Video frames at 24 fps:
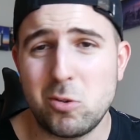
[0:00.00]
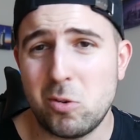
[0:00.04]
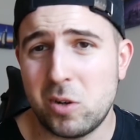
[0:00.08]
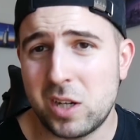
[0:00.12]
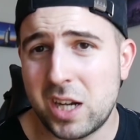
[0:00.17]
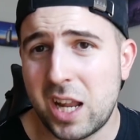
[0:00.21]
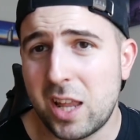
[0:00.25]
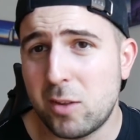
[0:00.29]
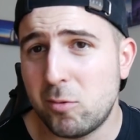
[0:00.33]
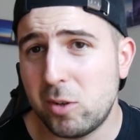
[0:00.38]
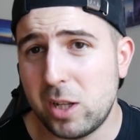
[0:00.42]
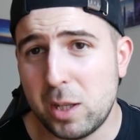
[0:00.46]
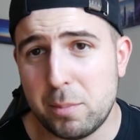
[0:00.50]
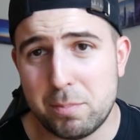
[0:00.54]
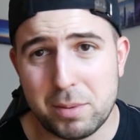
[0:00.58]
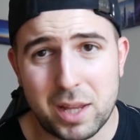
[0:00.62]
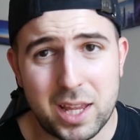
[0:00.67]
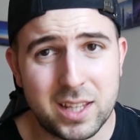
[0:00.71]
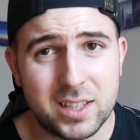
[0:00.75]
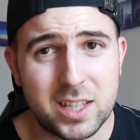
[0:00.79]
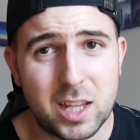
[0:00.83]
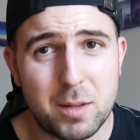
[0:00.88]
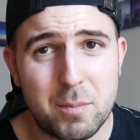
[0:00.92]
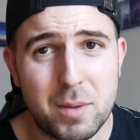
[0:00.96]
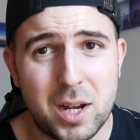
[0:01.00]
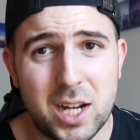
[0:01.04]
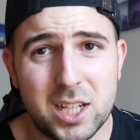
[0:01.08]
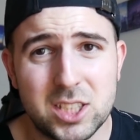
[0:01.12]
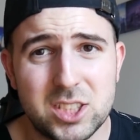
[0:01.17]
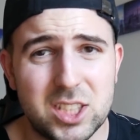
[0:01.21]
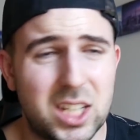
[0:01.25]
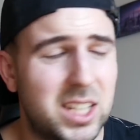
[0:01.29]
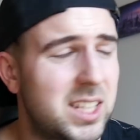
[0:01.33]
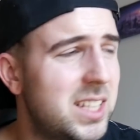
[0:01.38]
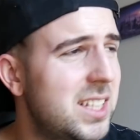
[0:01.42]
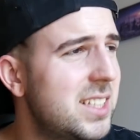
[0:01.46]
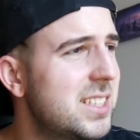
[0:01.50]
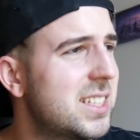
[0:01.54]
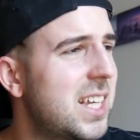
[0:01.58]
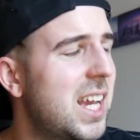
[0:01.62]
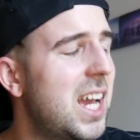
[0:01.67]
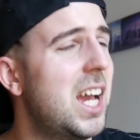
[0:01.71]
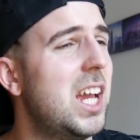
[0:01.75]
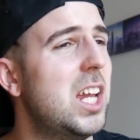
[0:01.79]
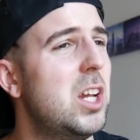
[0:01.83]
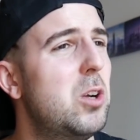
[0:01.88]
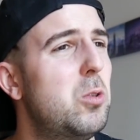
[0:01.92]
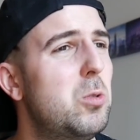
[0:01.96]
you are not really playing that much, and this
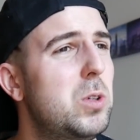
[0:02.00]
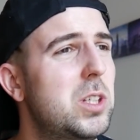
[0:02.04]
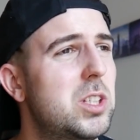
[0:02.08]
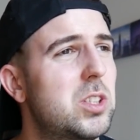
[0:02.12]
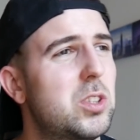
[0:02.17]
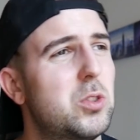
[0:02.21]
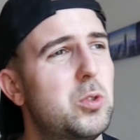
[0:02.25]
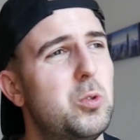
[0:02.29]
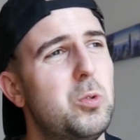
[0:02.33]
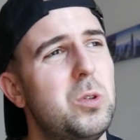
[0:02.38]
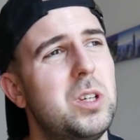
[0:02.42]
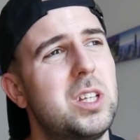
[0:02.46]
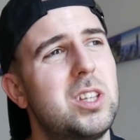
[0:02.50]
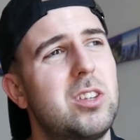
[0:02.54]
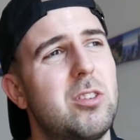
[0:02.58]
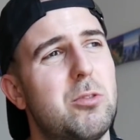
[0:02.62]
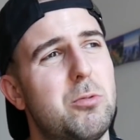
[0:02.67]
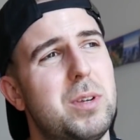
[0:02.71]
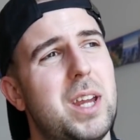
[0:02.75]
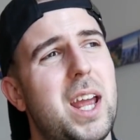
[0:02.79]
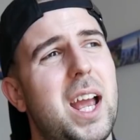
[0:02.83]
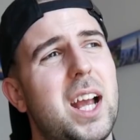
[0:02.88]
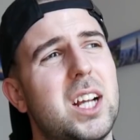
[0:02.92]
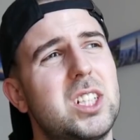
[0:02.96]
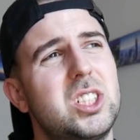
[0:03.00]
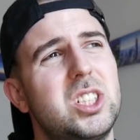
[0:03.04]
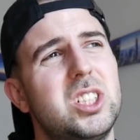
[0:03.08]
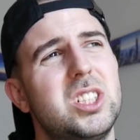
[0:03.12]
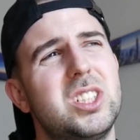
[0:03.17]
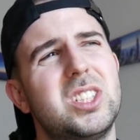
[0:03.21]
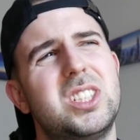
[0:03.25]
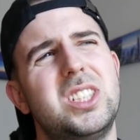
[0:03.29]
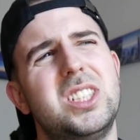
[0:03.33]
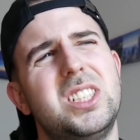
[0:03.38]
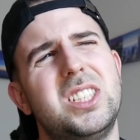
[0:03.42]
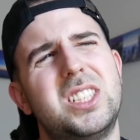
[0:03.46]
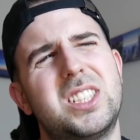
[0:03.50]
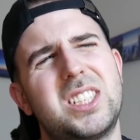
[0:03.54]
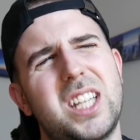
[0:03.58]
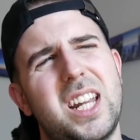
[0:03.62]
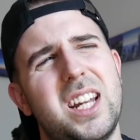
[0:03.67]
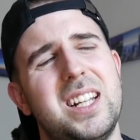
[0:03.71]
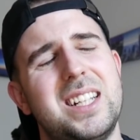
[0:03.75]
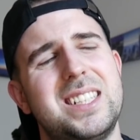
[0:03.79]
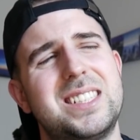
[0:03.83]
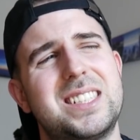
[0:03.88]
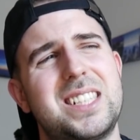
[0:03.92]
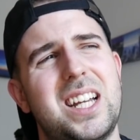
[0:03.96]
guy who is doing the reactions, he
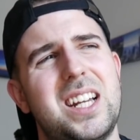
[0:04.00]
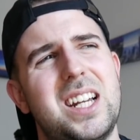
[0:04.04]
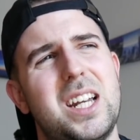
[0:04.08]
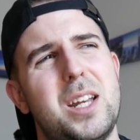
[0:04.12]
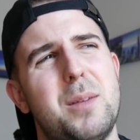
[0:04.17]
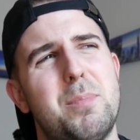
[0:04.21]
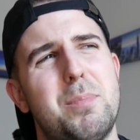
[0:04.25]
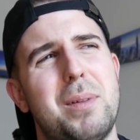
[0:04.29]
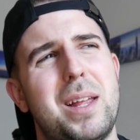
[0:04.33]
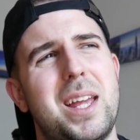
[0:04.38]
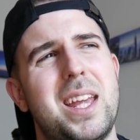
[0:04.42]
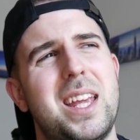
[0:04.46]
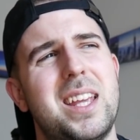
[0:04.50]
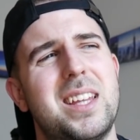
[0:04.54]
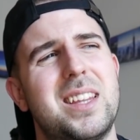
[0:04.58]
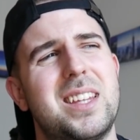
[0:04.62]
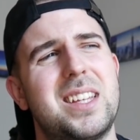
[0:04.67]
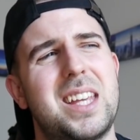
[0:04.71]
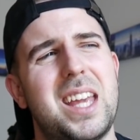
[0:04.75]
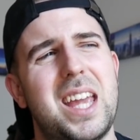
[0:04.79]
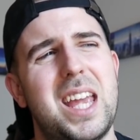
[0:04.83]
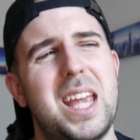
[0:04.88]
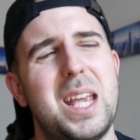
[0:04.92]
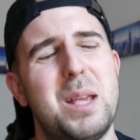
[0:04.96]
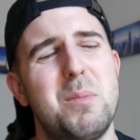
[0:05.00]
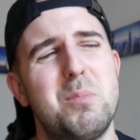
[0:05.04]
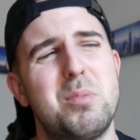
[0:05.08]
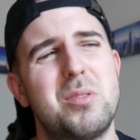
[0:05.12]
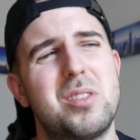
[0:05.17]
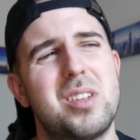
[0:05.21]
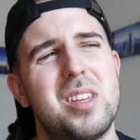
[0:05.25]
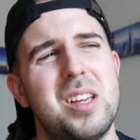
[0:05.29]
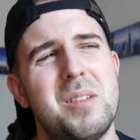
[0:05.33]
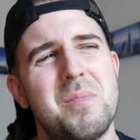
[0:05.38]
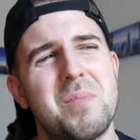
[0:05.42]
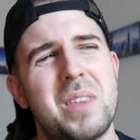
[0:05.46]
suddenly started playing the games.